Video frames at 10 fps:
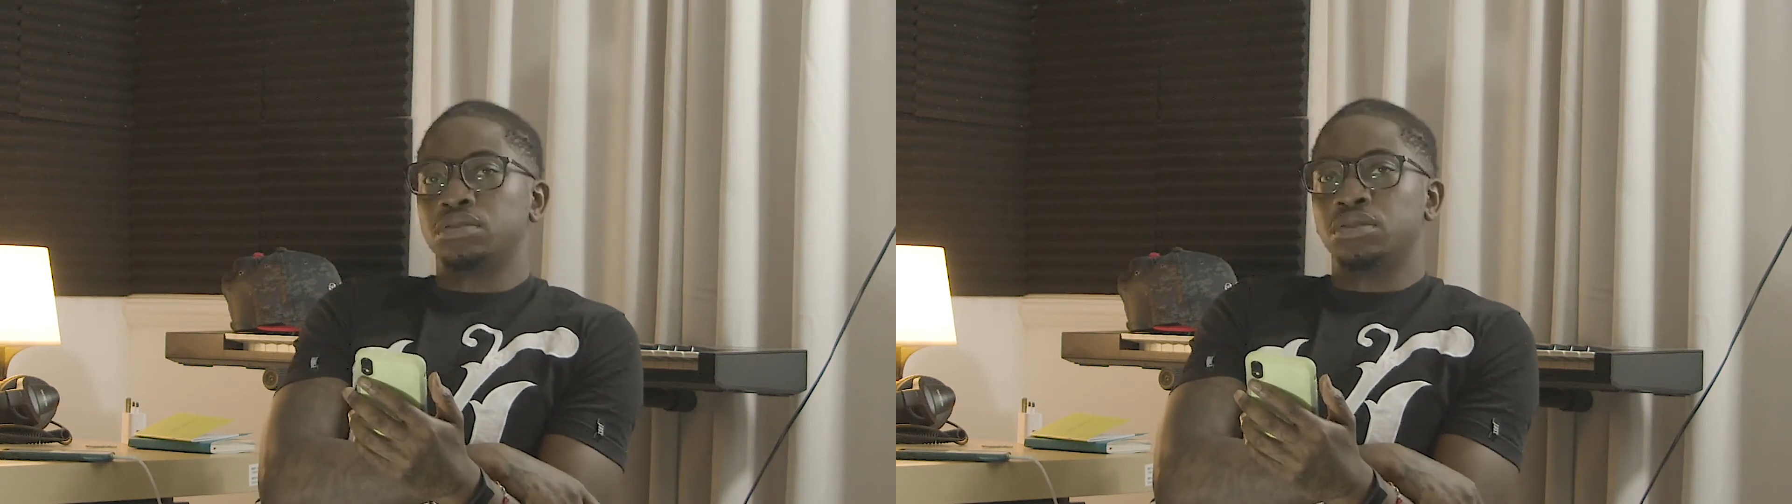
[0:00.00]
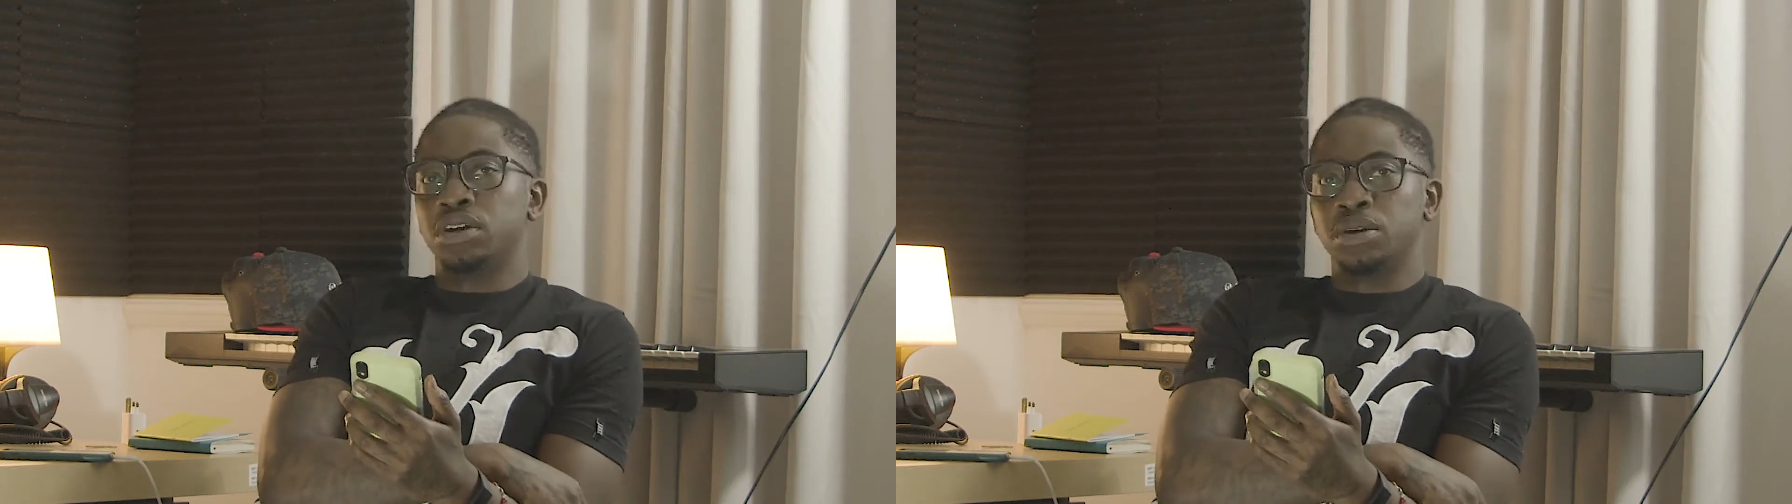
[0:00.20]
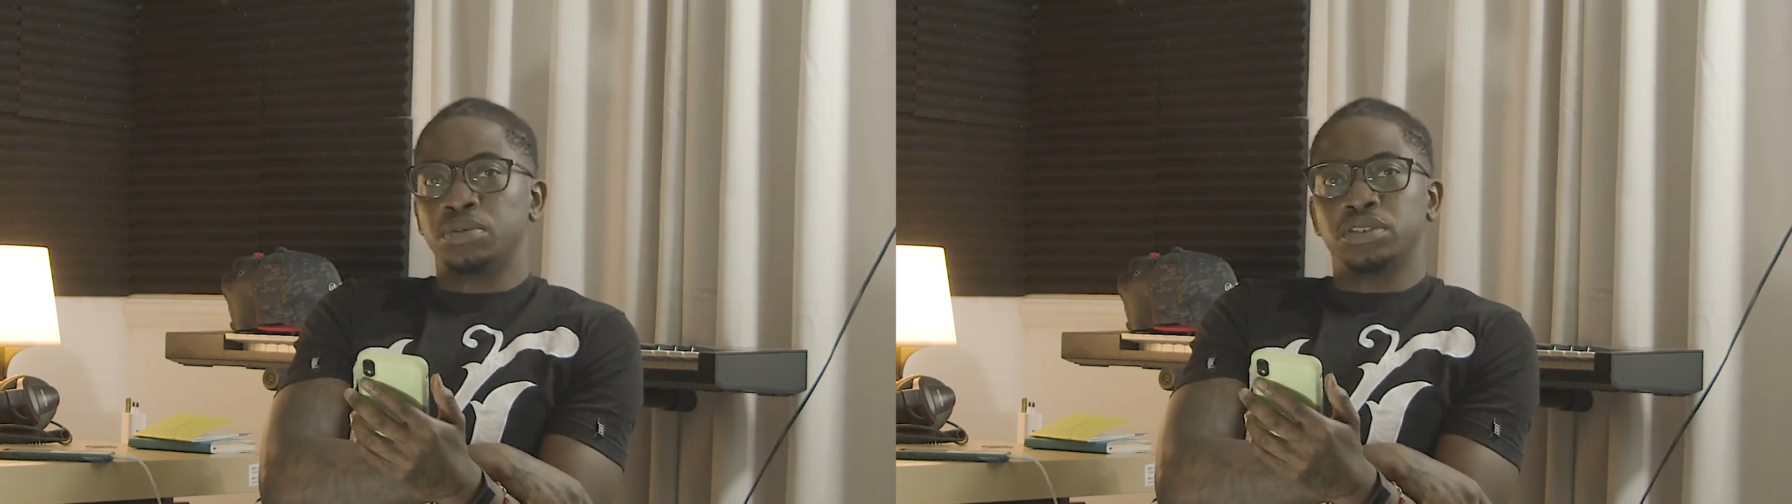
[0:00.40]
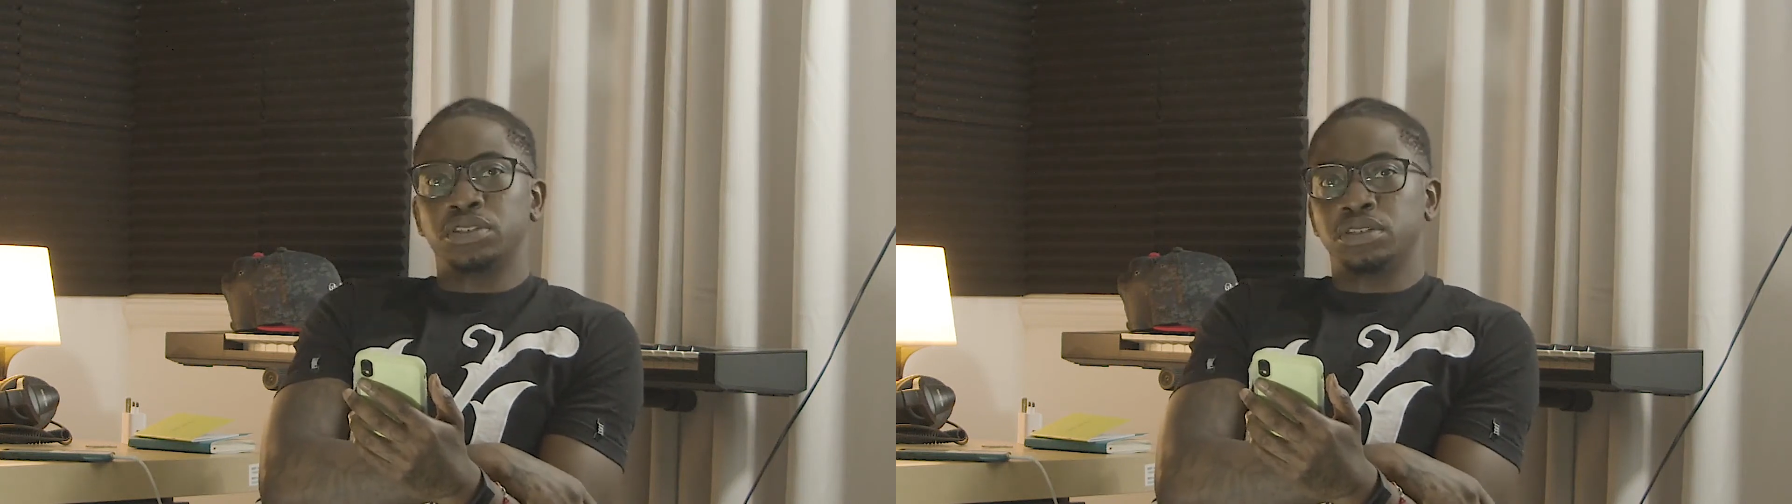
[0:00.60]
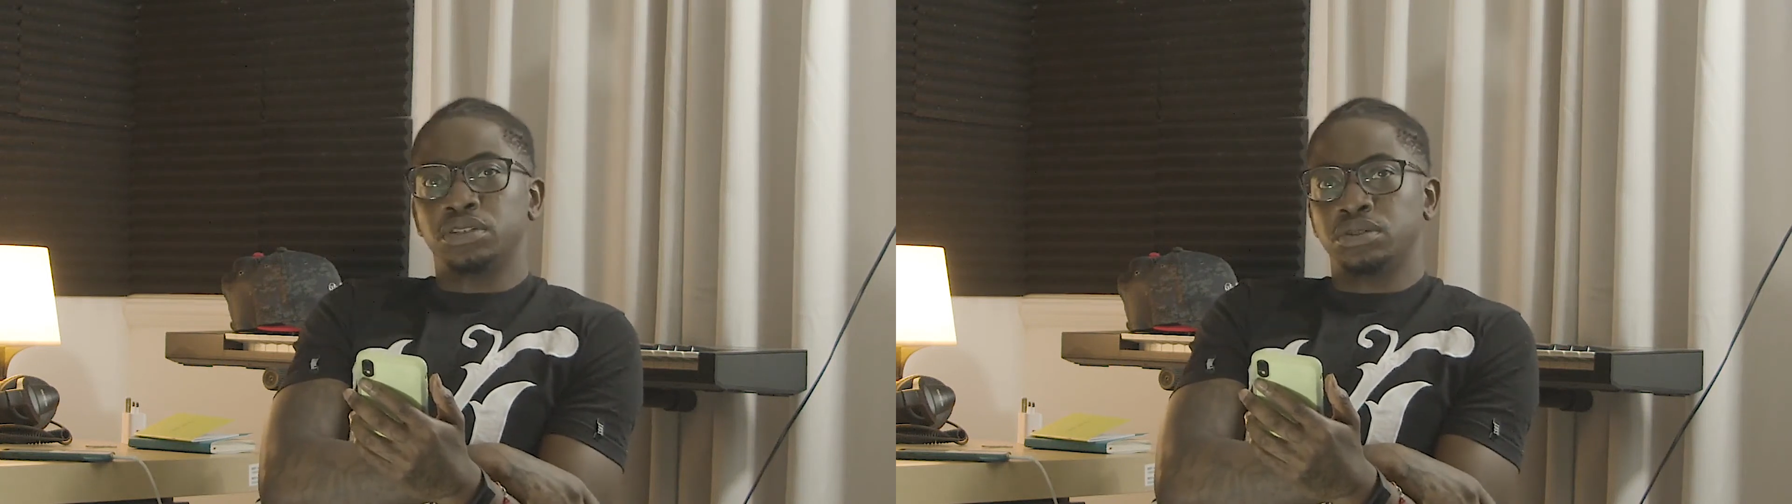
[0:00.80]
you're able to
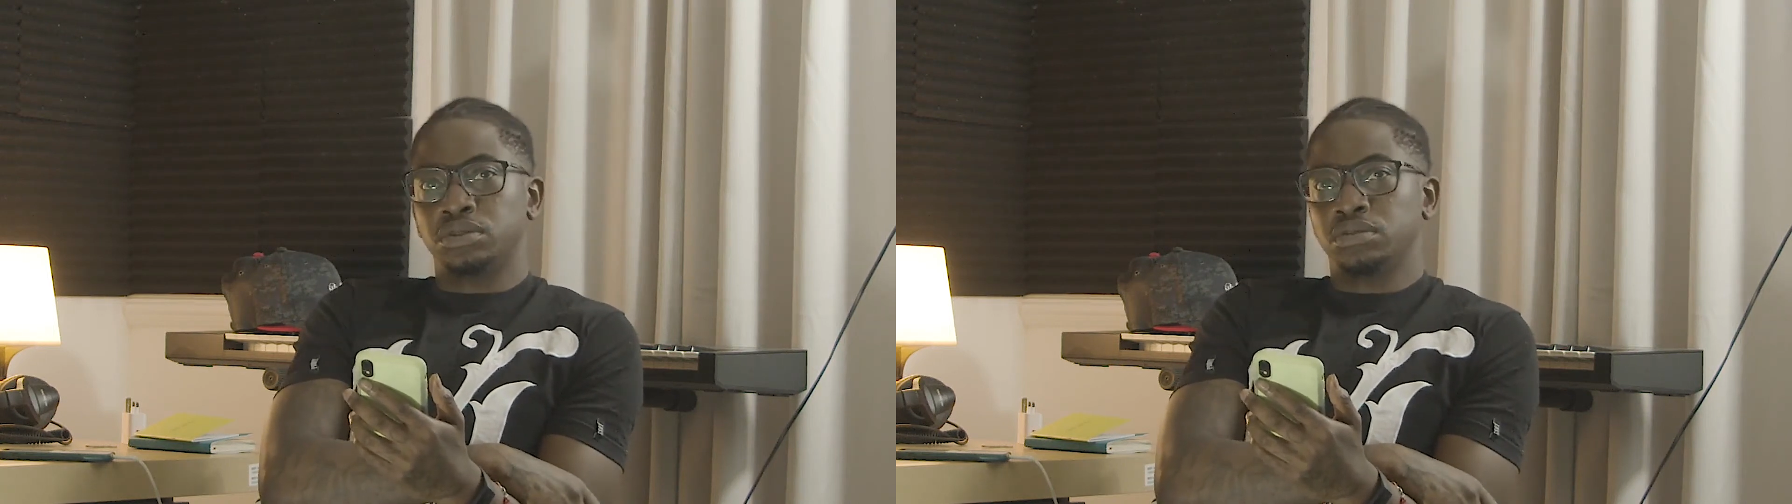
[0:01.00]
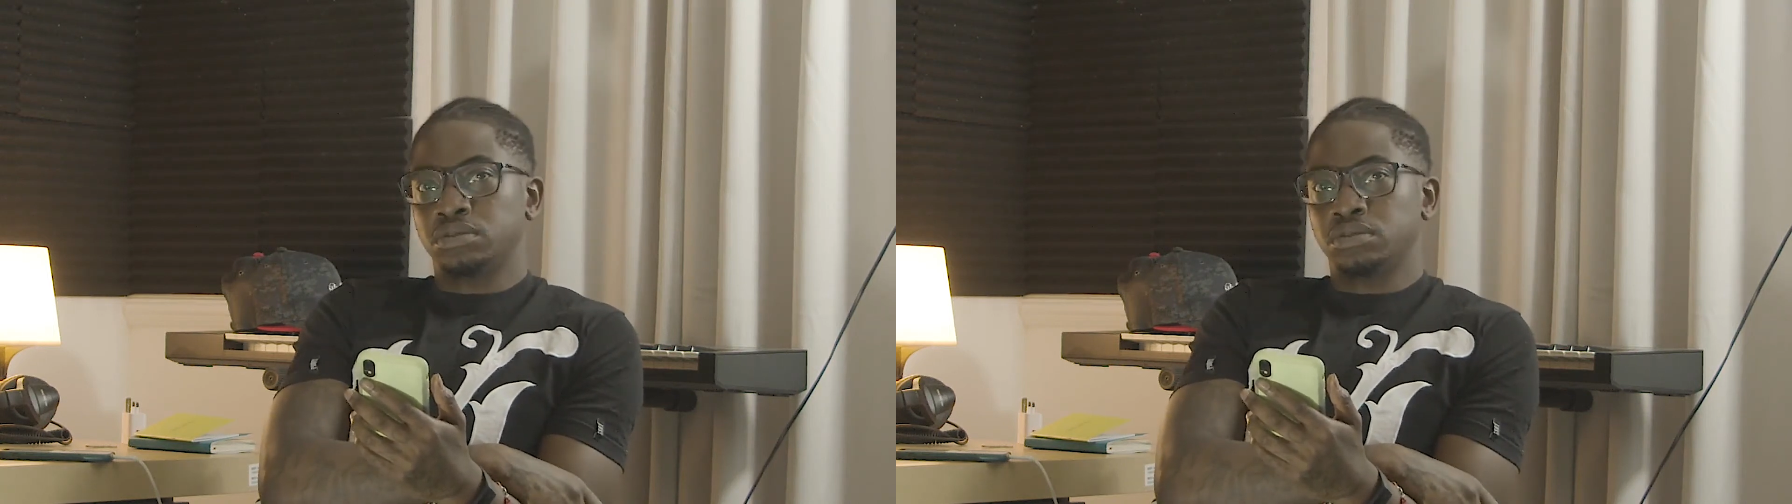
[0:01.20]
just do